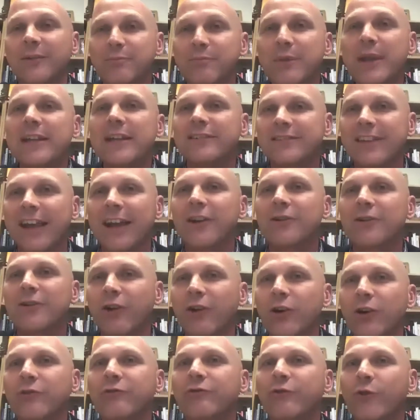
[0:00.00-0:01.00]
big second
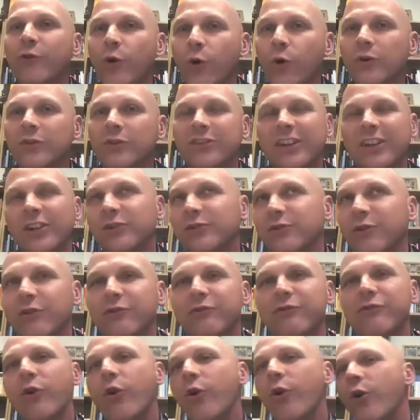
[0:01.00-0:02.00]
row forward,
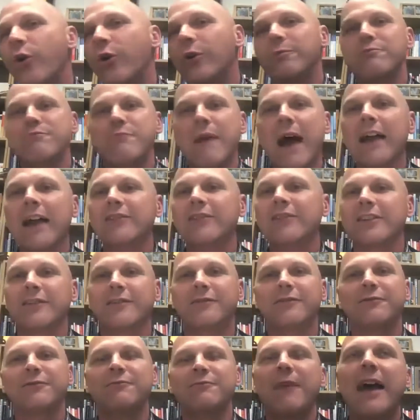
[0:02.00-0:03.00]
6'4", massive,